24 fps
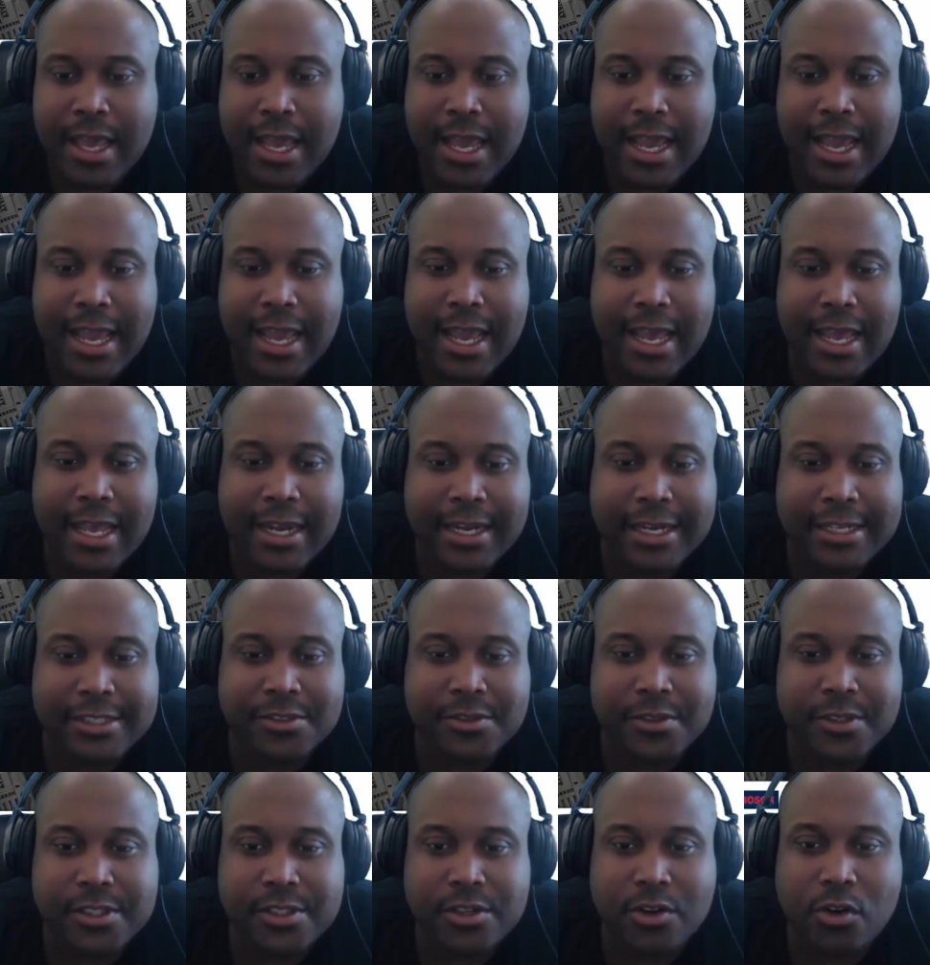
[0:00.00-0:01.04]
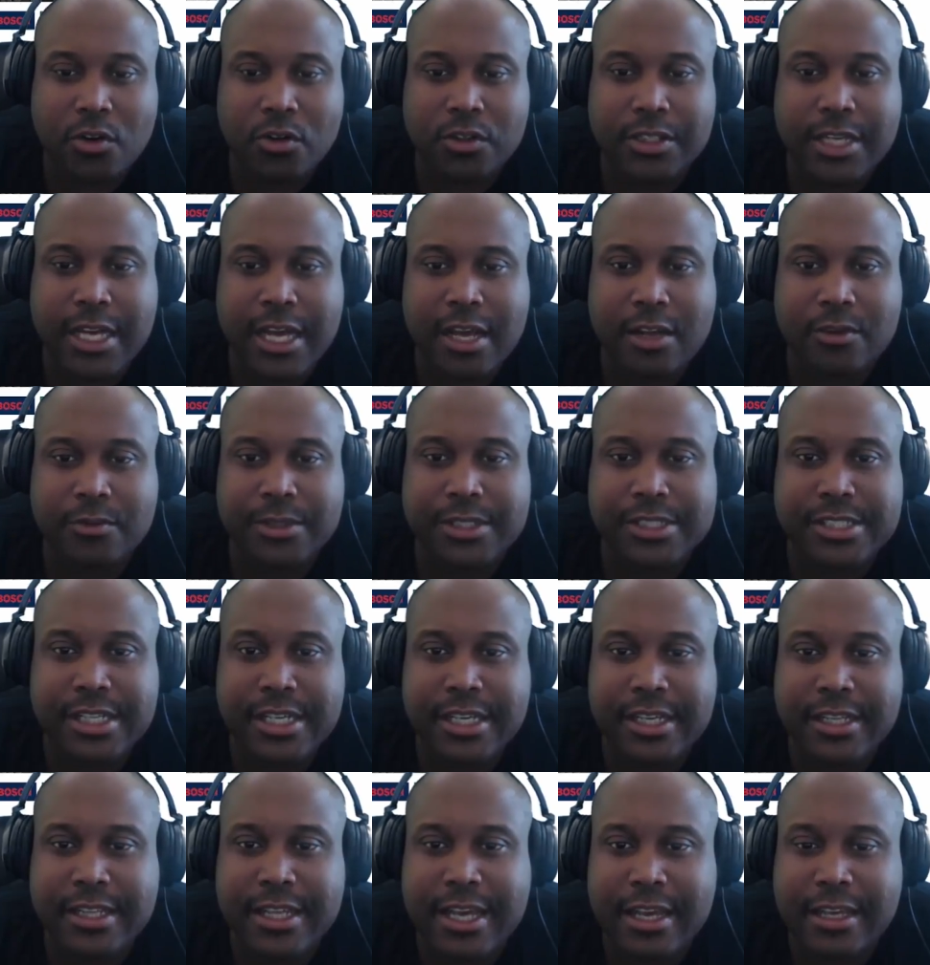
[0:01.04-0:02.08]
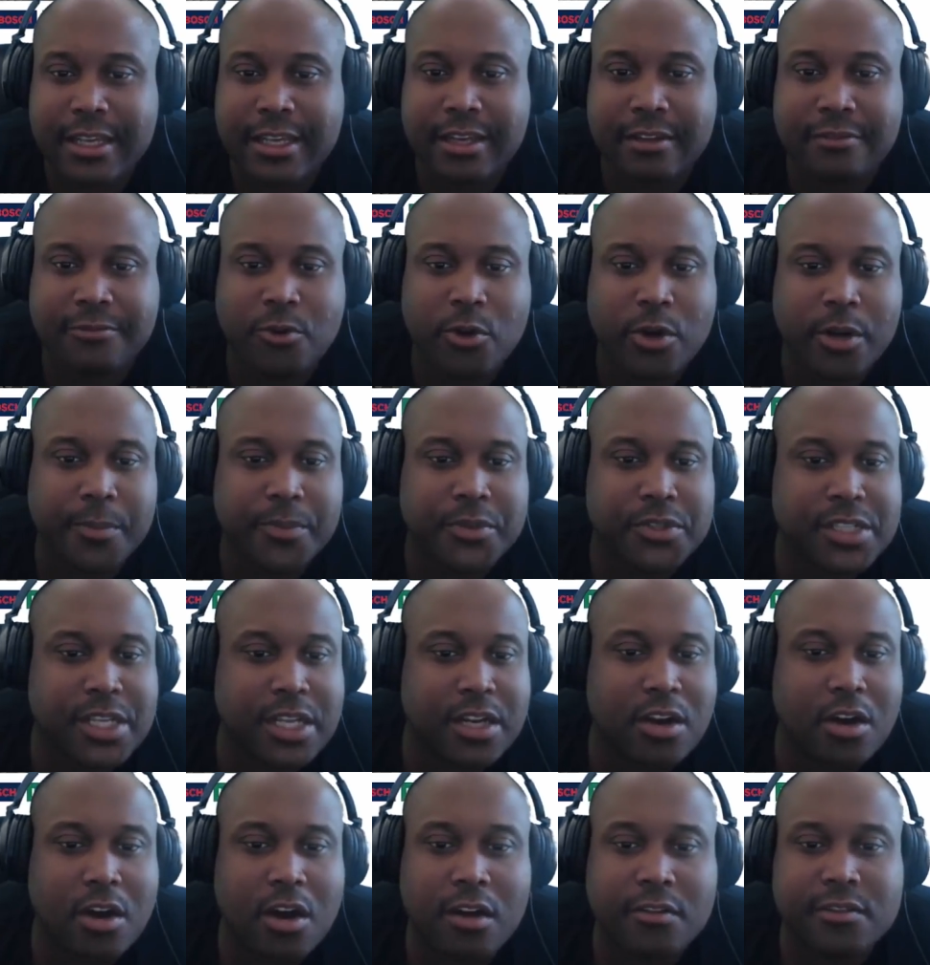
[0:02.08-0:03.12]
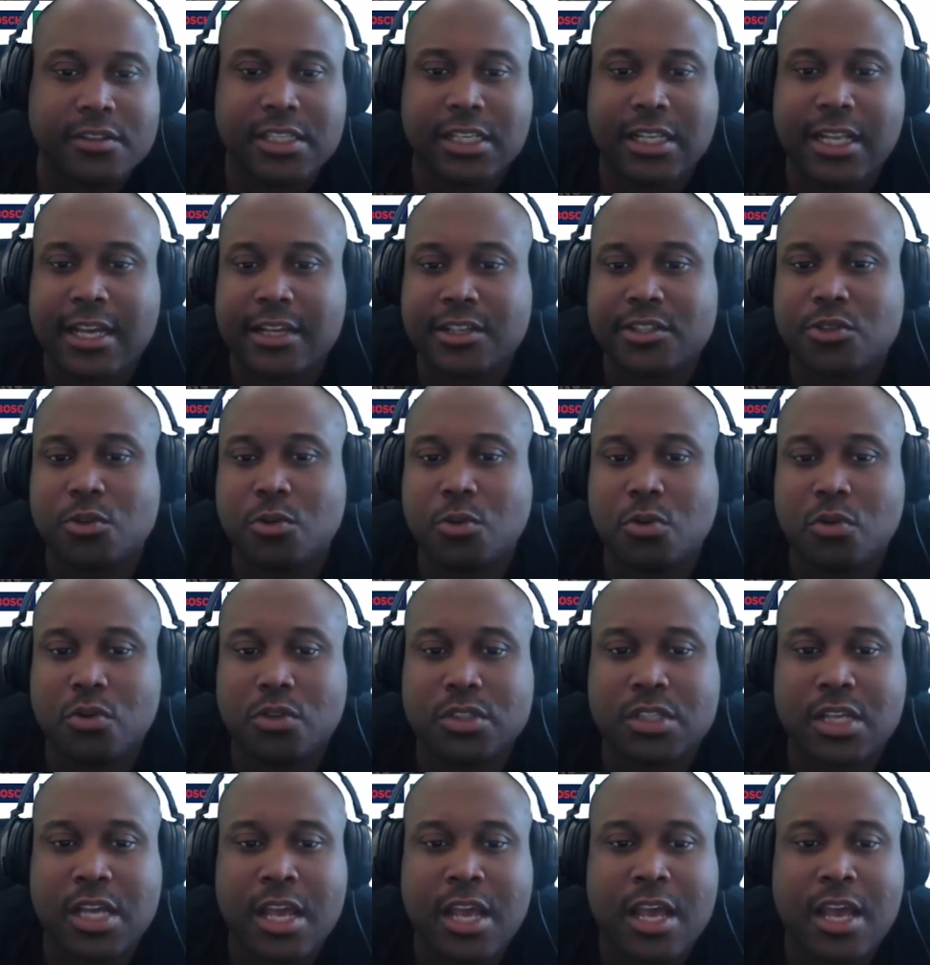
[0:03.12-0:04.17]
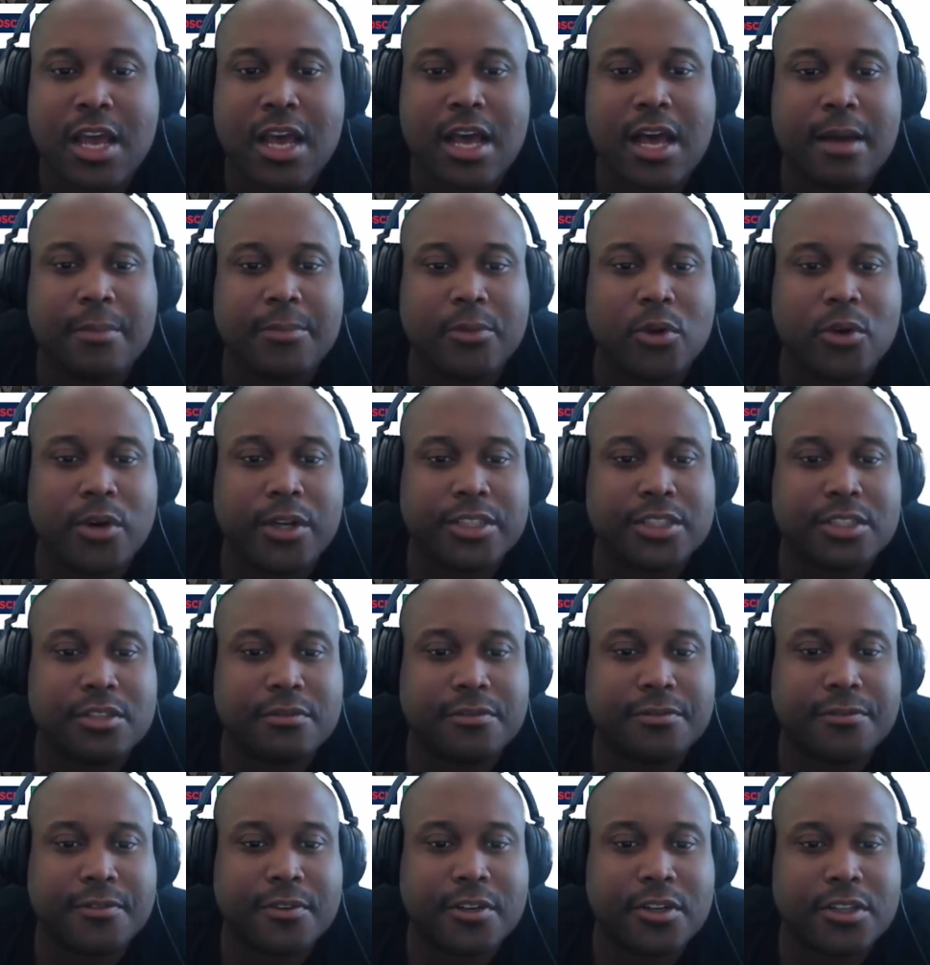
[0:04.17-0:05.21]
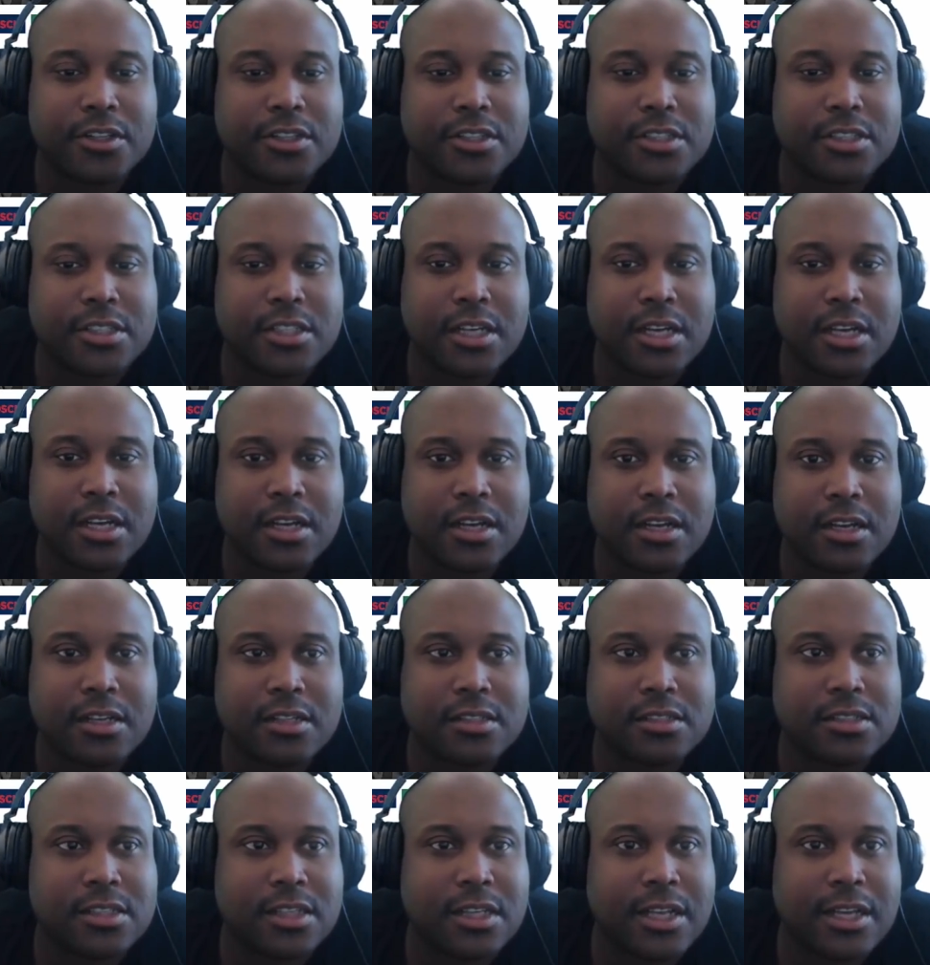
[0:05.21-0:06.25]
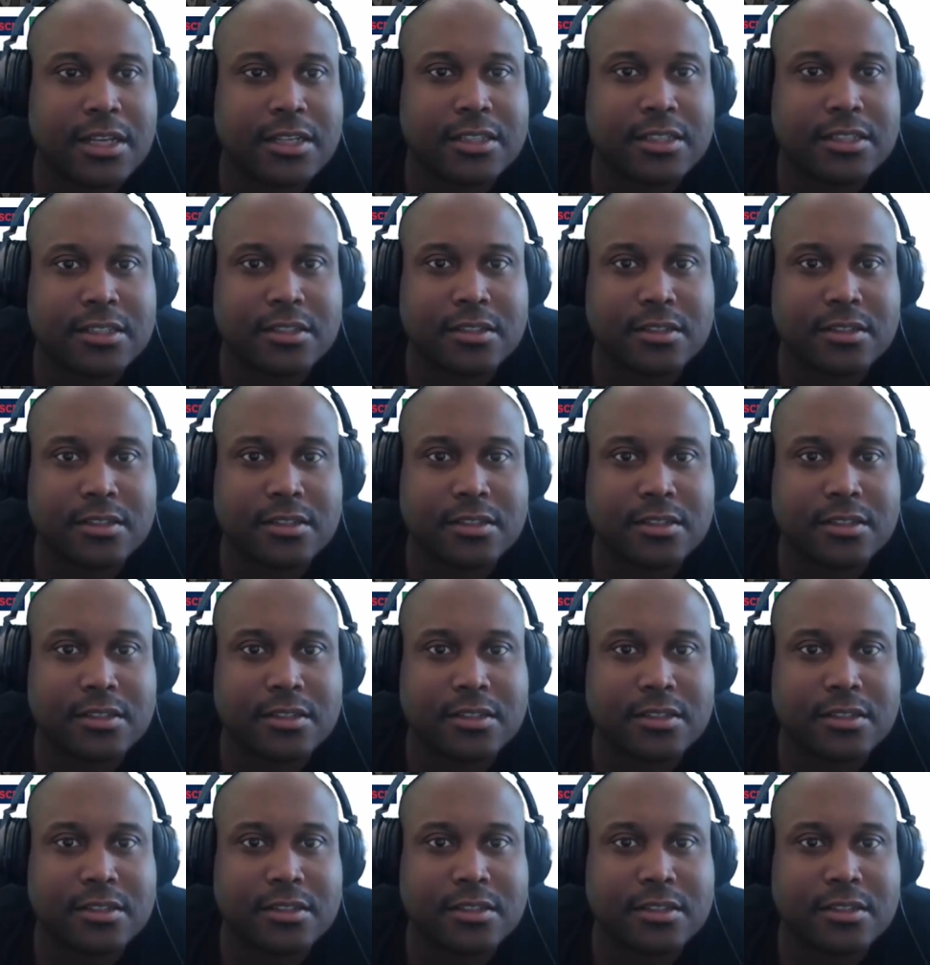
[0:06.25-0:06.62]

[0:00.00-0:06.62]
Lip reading: And as we scroll down, we see that you get 40% off select tools. I'm going to first select